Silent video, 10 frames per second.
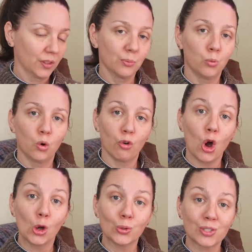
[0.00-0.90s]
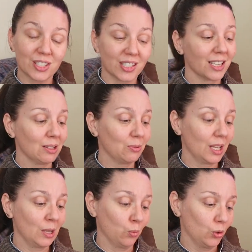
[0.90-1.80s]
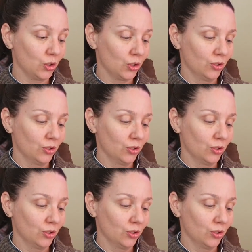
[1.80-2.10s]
more rows, it would